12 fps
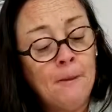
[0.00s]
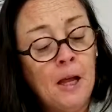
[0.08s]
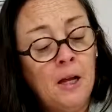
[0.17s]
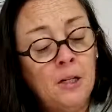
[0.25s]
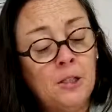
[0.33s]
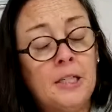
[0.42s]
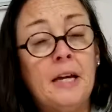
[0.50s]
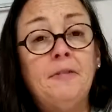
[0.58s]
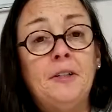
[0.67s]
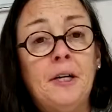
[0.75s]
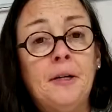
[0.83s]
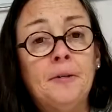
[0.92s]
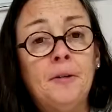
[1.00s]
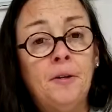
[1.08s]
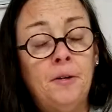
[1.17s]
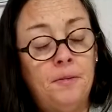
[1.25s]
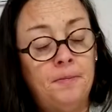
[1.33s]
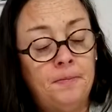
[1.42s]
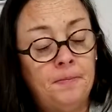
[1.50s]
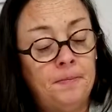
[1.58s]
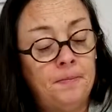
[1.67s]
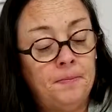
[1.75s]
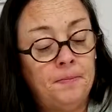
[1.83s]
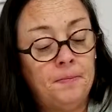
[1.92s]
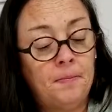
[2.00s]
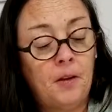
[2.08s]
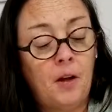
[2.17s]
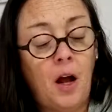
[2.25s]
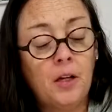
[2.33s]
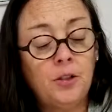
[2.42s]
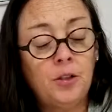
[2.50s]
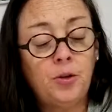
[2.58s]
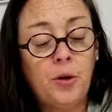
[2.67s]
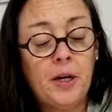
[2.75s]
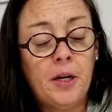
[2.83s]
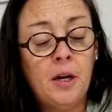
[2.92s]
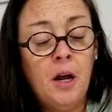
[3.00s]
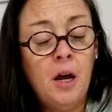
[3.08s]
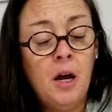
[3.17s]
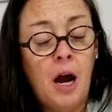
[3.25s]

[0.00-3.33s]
Safety. Concentrated